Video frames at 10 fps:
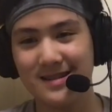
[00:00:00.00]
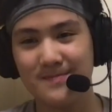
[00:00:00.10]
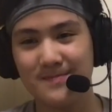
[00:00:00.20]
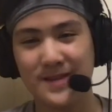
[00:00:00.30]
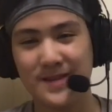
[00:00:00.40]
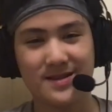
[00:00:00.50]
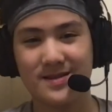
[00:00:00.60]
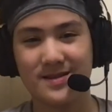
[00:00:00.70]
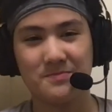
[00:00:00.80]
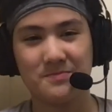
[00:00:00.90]
That's
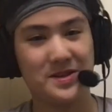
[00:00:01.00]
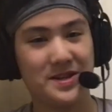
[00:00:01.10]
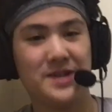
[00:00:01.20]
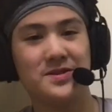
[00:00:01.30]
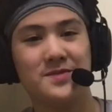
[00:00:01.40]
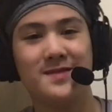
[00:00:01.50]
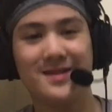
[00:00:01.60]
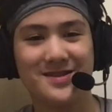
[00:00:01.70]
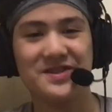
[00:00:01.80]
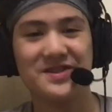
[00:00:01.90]
all he cares about,
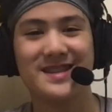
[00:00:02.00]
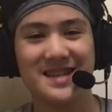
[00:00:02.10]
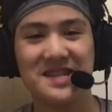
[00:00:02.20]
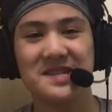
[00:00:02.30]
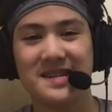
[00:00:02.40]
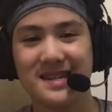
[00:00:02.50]
just eating.